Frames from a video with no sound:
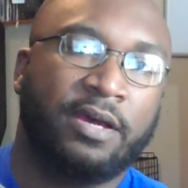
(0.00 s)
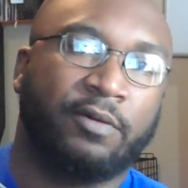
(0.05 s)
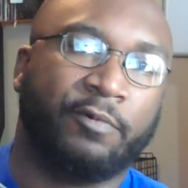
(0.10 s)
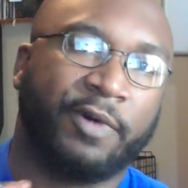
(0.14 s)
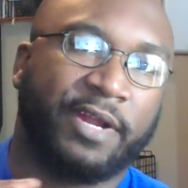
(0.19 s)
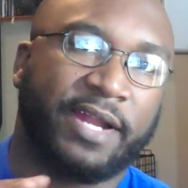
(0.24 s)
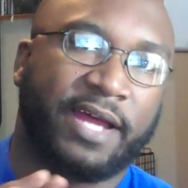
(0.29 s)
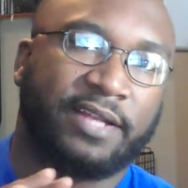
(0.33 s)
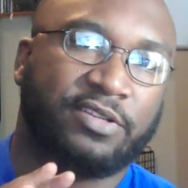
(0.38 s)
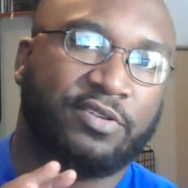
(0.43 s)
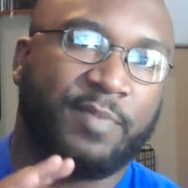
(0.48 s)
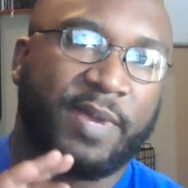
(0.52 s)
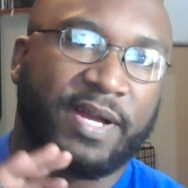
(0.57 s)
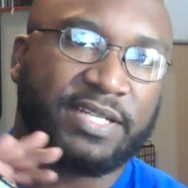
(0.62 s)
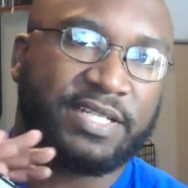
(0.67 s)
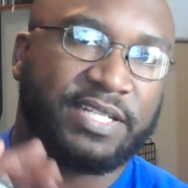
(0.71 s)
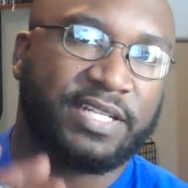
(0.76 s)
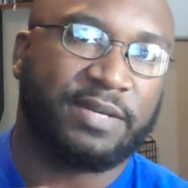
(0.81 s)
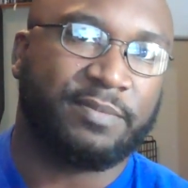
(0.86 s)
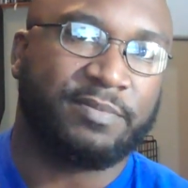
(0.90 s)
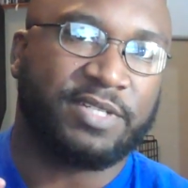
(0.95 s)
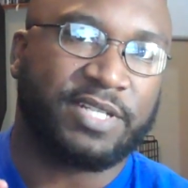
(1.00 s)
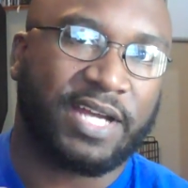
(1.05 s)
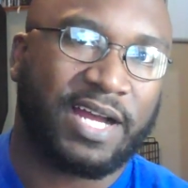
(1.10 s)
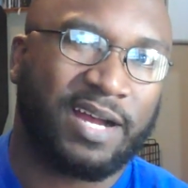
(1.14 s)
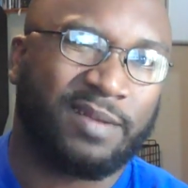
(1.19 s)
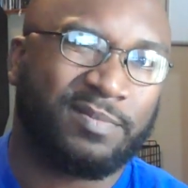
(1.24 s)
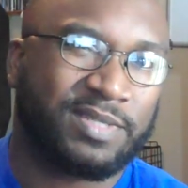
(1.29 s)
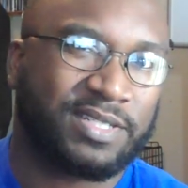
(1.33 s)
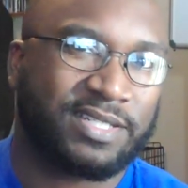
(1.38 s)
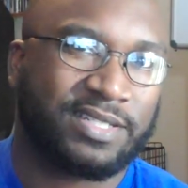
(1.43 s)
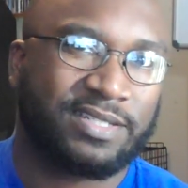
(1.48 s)
When I do my shim
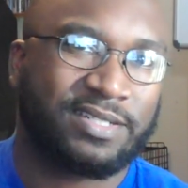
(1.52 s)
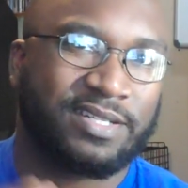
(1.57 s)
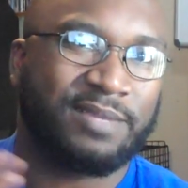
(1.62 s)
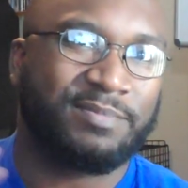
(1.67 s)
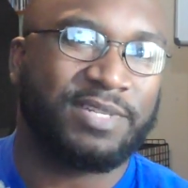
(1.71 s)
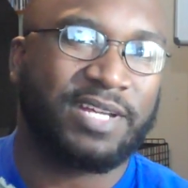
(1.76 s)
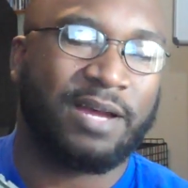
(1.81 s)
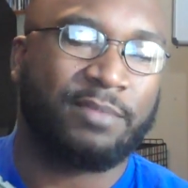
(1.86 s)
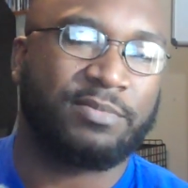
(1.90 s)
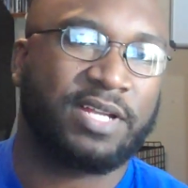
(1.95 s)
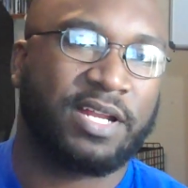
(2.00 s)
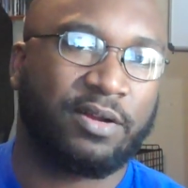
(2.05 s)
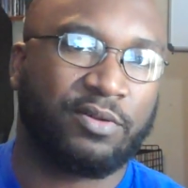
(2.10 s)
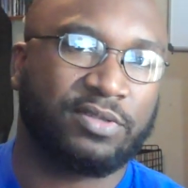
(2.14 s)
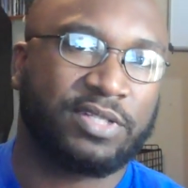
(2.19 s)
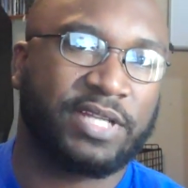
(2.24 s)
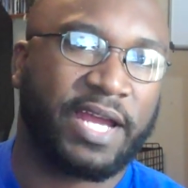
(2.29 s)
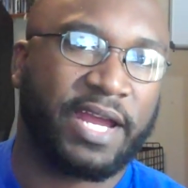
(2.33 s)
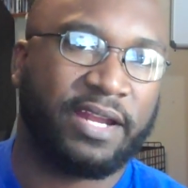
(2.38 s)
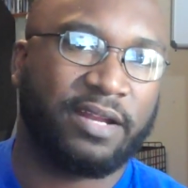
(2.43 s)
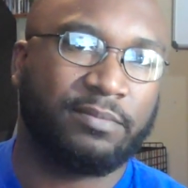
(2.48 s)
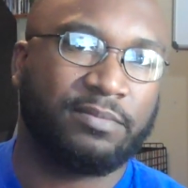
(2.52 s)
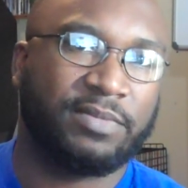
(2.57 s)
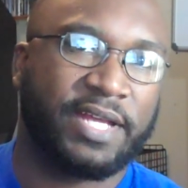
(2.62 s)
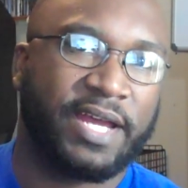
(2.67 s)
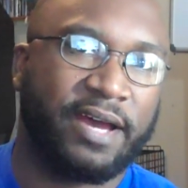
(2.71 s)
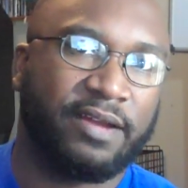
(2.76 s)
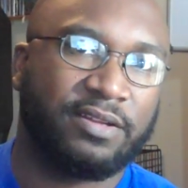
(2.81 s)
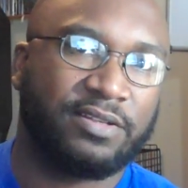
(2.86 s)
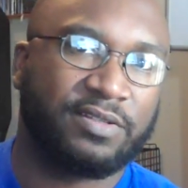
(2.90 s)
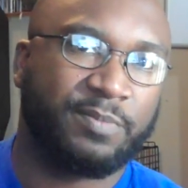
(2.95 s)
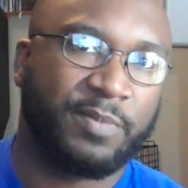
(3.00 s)
jobs, sometimes I don't tighten them
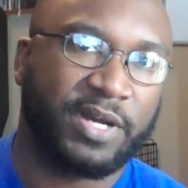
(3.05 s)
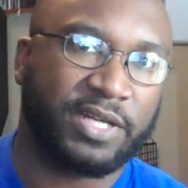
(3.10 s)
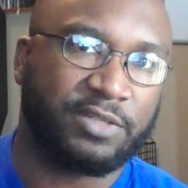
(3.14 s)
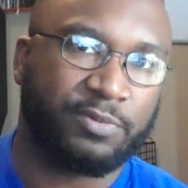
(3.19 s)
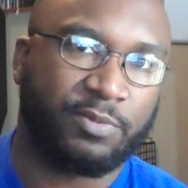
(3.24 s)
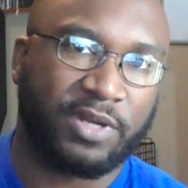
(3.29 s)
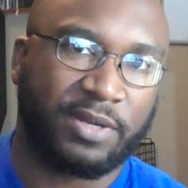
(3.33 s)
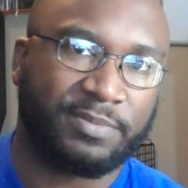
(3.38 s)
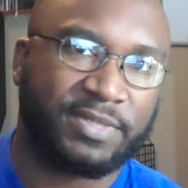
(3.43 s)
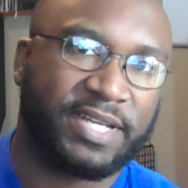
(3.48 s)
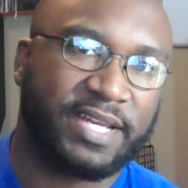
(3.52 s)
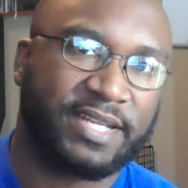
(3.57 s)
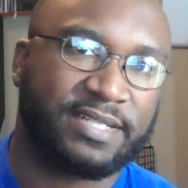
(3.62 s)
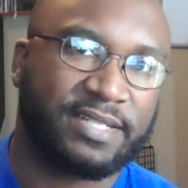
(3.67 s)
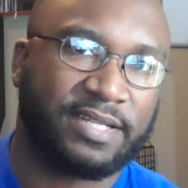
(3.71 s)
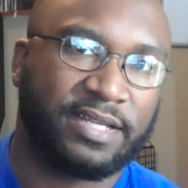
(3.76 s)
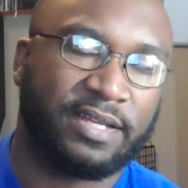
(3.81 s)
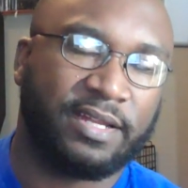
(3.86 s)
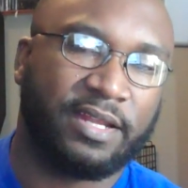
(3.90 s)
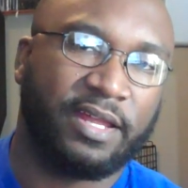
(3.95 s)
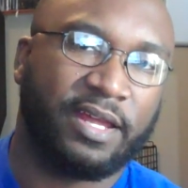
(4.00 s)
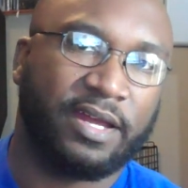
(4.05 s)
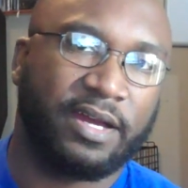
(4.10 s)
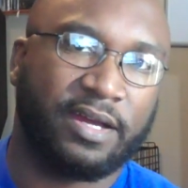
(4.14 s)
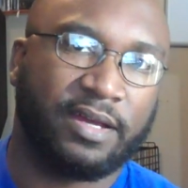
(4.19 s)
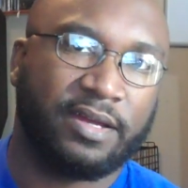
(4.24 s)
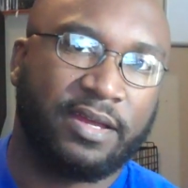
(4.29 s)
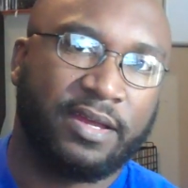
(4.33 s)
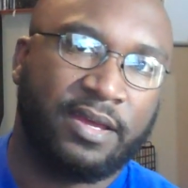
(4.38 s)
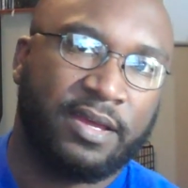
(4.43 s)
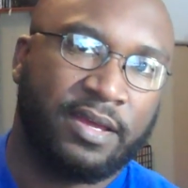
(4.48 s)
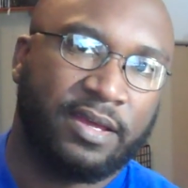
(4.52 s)
down as much when I'm testing
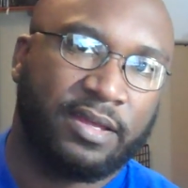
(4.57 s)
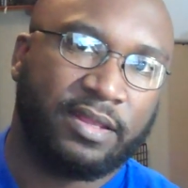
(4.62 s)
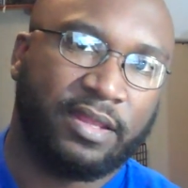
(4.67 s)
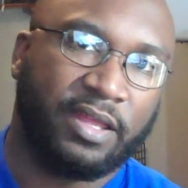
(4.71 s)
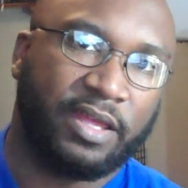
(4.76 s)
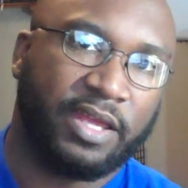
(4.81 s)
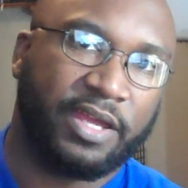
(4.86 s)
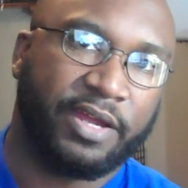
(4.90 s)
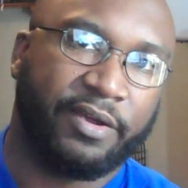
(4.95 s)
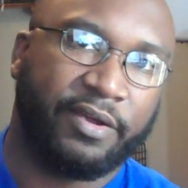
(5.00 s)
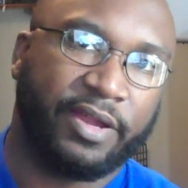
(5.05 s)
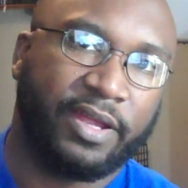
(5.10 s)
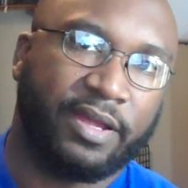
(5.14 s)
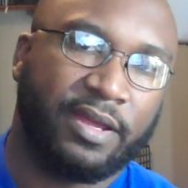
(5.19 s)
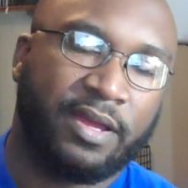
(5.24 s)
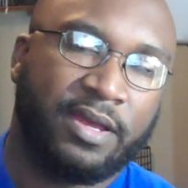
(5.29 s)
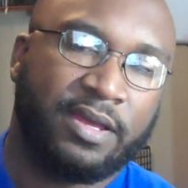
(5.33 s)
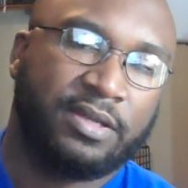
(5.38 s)
the gearing.